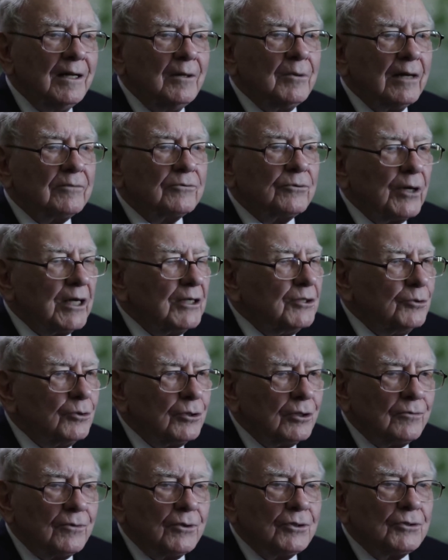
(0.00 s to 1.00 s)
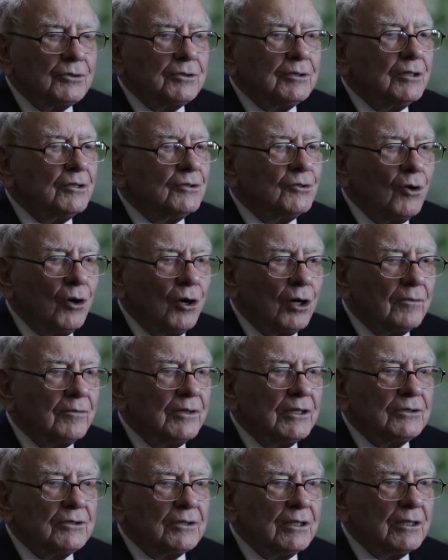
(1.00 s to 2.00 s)
have great universities and all of
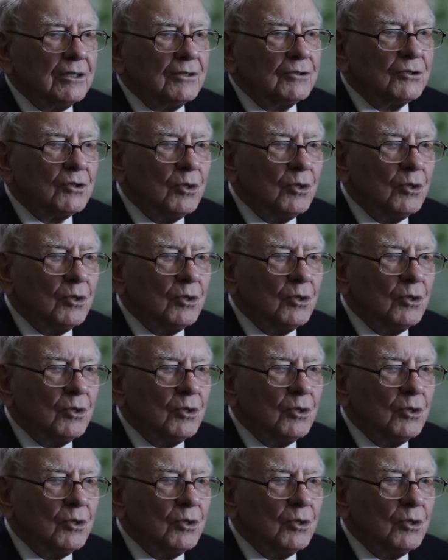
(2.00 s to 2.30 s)
these things.